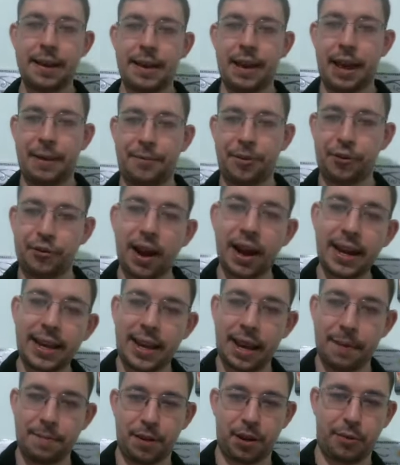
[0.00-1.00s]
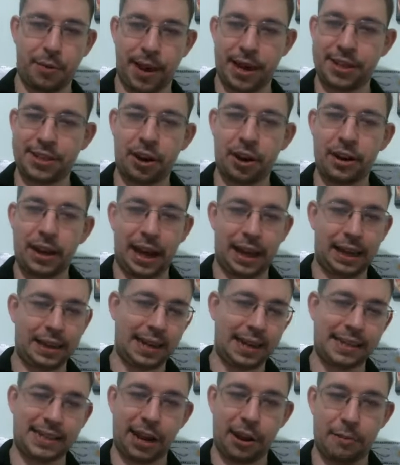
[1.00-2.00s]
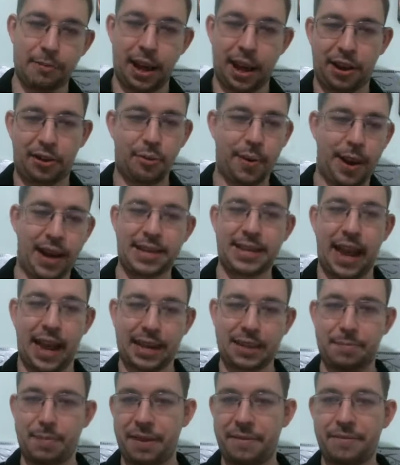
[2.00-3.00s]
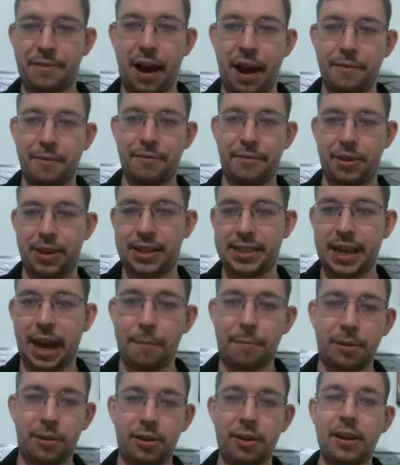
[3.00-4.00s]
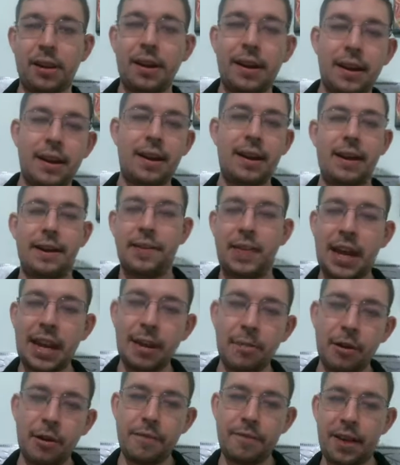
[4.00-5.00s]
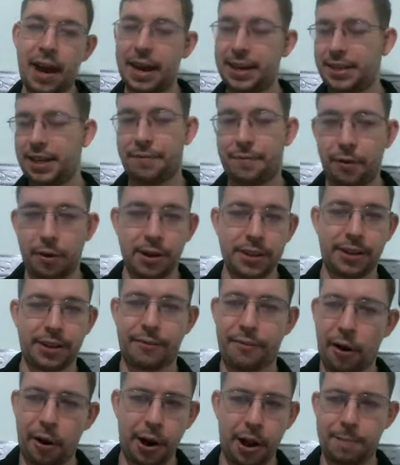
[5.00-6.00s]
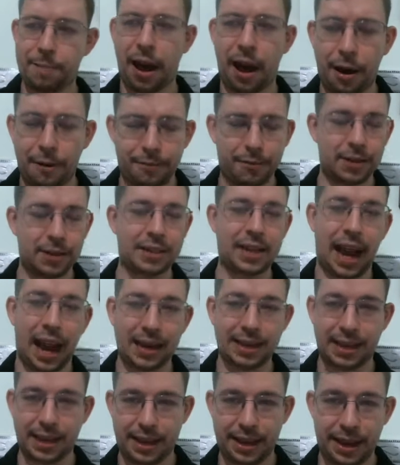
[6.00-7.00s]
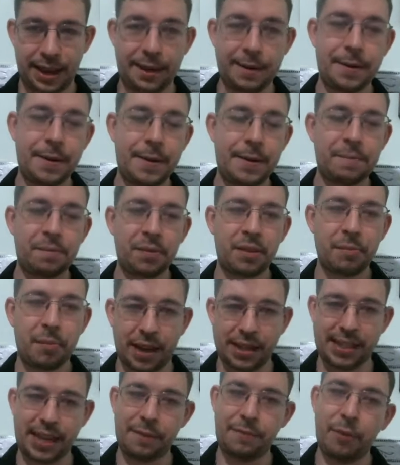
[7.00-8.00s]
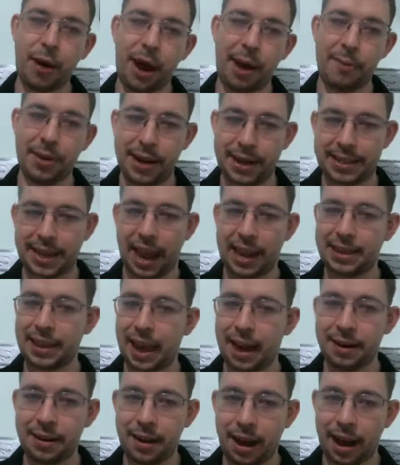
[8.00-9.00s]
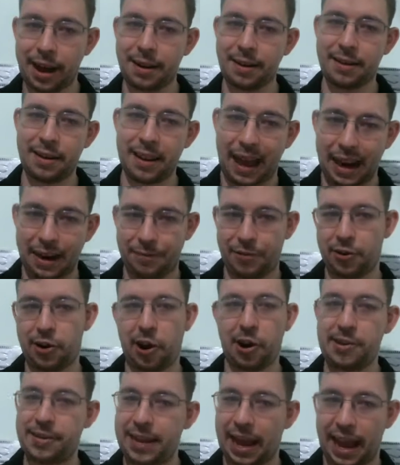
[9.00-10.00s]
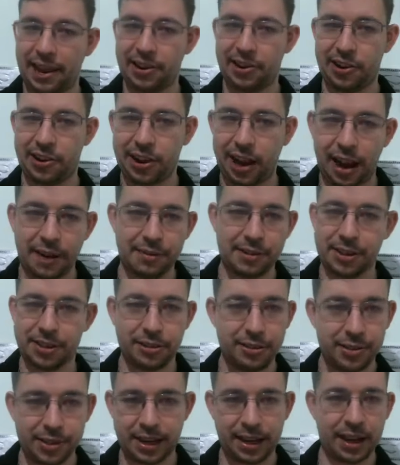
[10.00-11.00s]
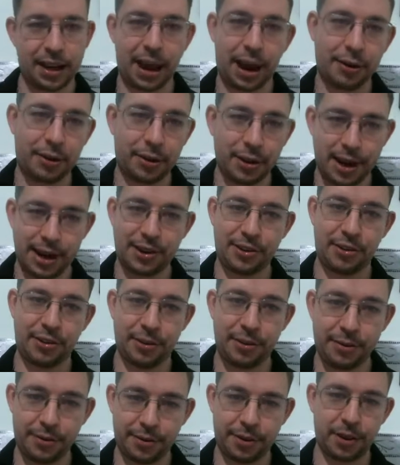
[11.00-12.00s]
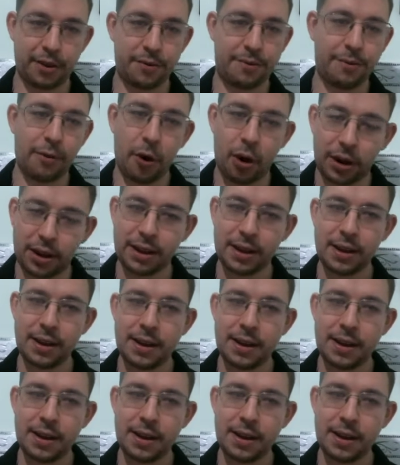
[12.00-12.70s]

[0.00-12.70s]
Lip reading: if you try to keep the queens on, like let's say you play queen takes b5, for example, then the move knight d4 is a very powerful tactic here, because if white were to take that knight, and if you don't take it, you're kind of just losing the knight on e2 to the fork.